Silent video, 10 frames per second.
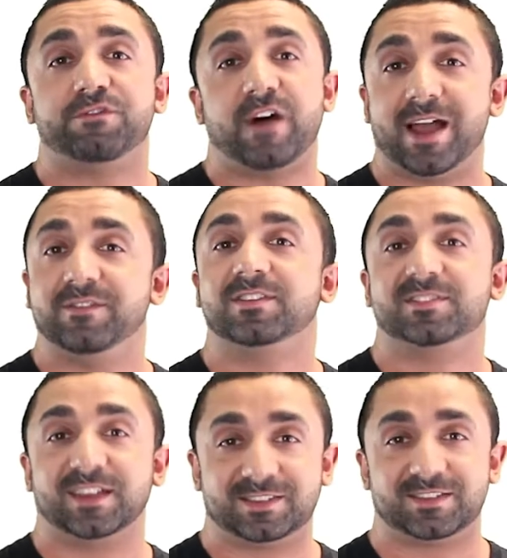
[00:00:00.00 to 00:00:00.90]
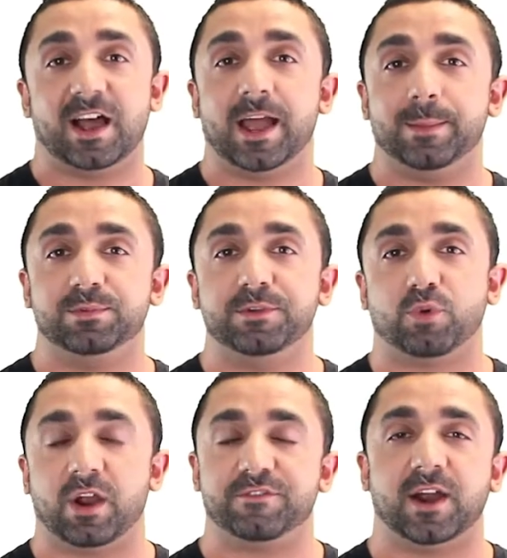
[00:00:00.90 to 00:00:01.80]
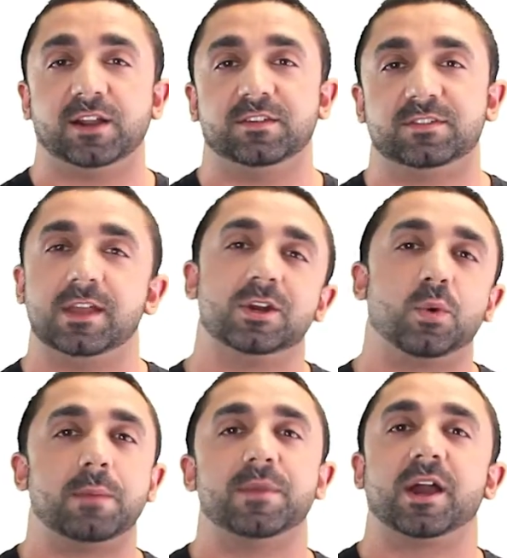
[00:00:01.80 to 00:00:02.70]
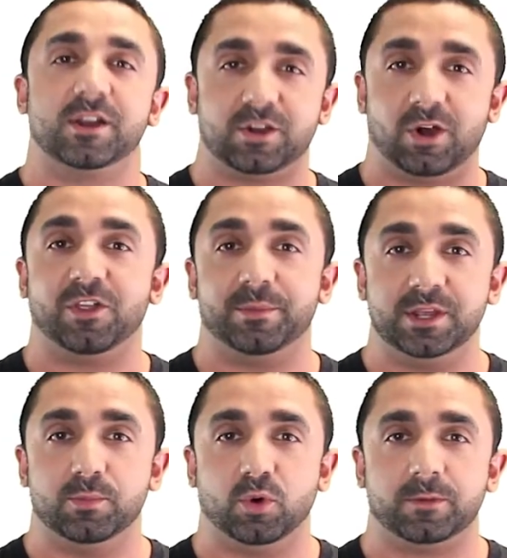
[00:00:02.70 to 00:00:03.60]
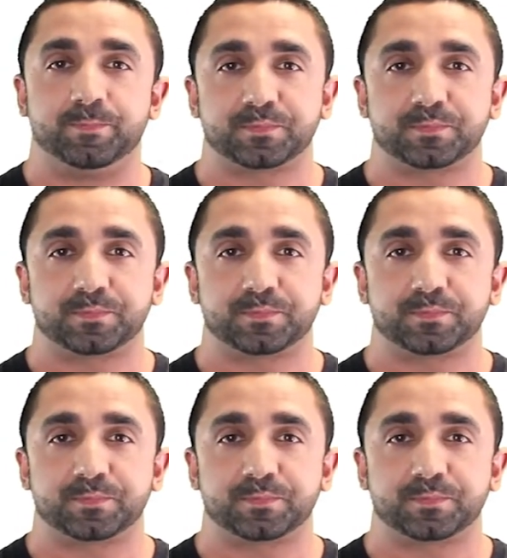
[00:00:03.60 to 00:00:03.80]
5, 6 times before I finally say, you know what, I'm not going to call them anymore.